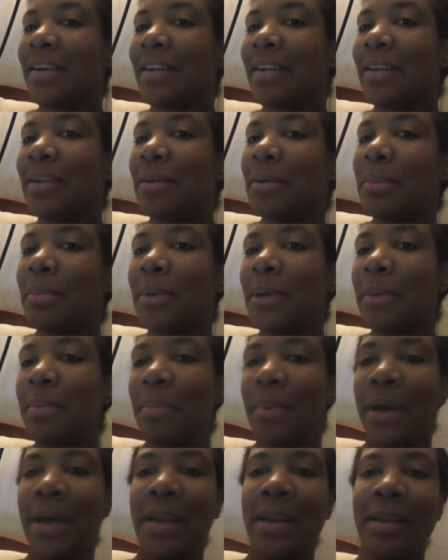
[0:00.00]
little
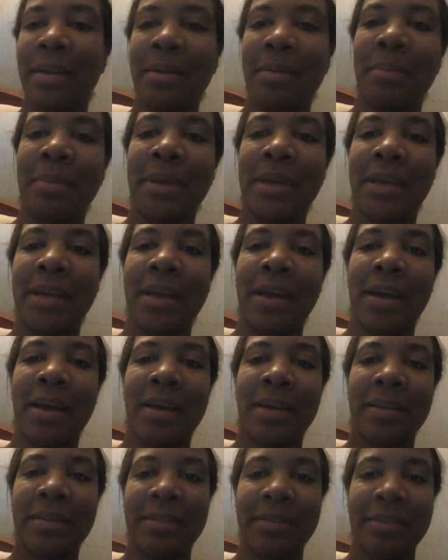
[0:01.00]
bit by little bit,
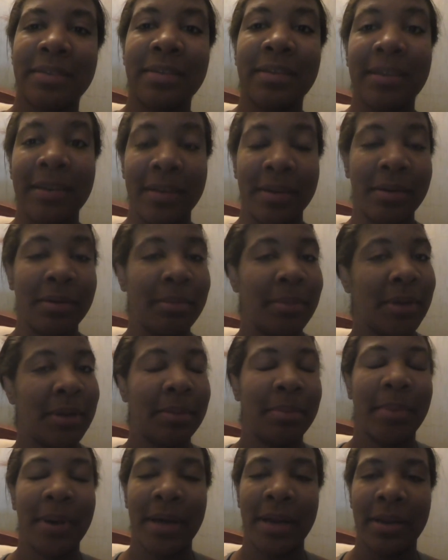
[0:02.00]
guys, little
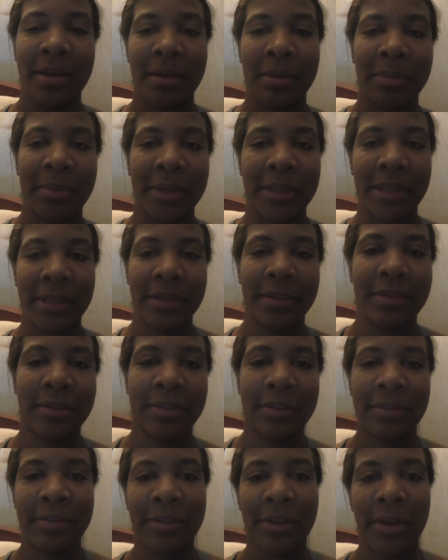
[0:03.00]
bit by little bit. That's
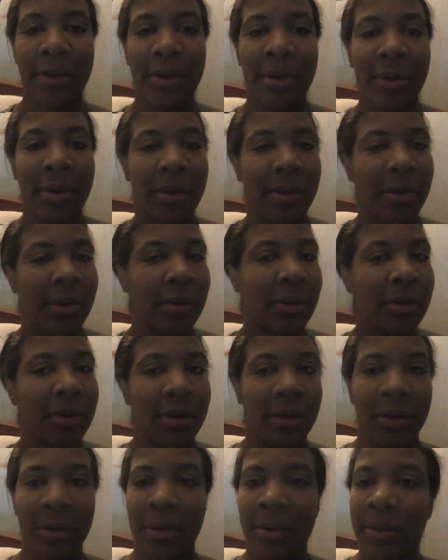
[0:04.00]
just
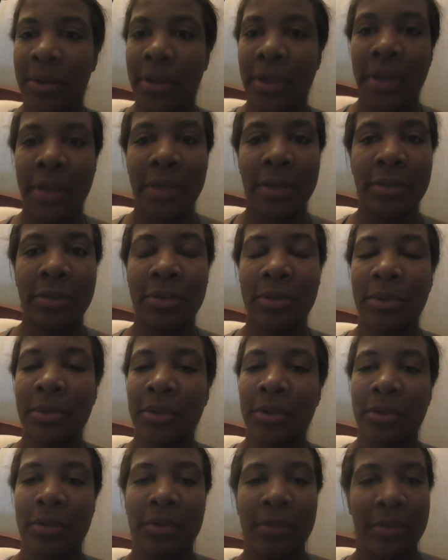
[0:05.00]
all you got to do,
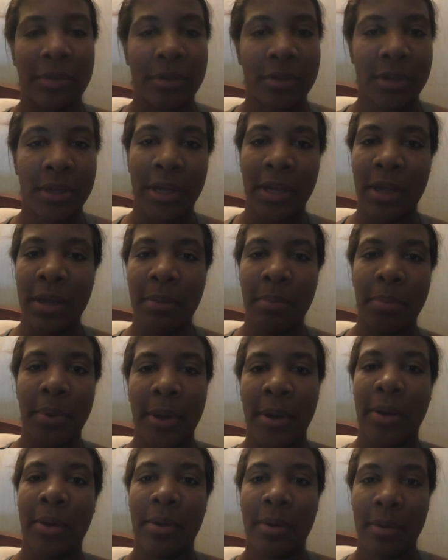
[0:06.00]
just keep
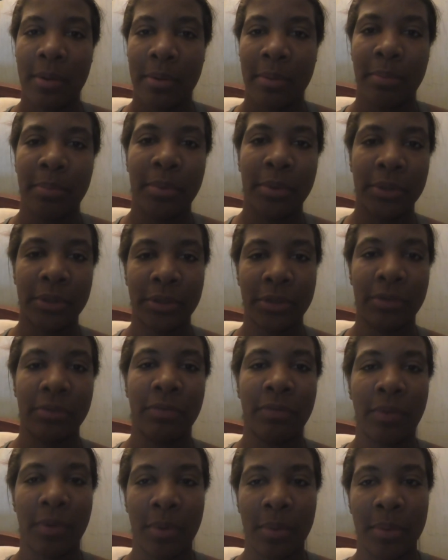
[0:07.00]

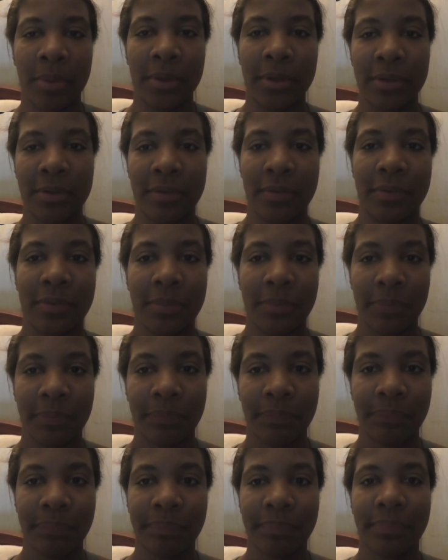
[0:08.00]
pushing forwards,
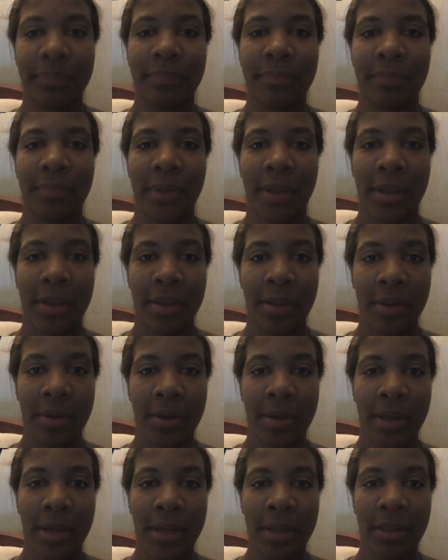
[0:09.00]
and
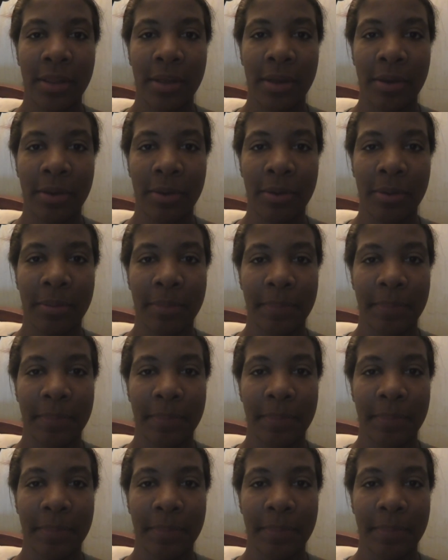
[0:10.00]
you'll get there.